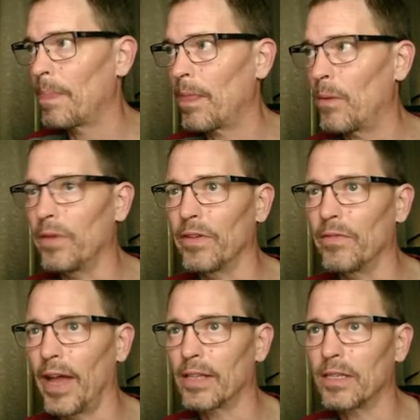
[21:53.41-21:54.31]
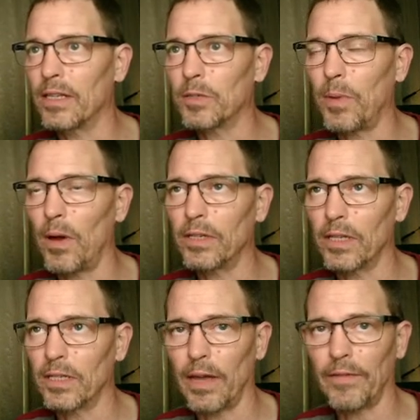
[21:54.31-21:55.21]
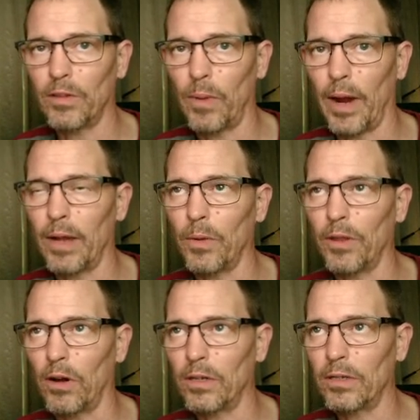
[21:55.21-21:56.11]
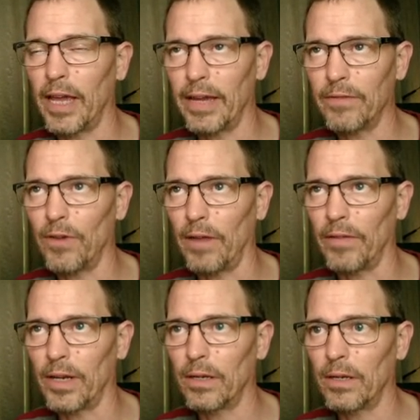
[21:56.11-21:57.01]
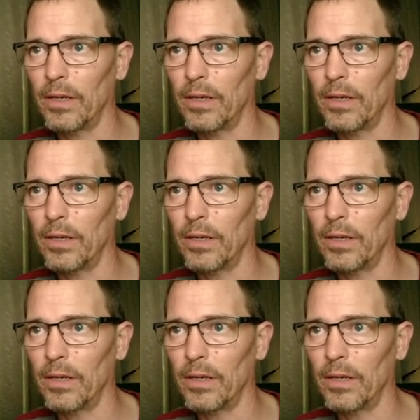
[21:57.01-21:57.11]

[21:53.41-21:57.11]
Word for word: We've advanced this pawn to the seventh rank with our king in front of it.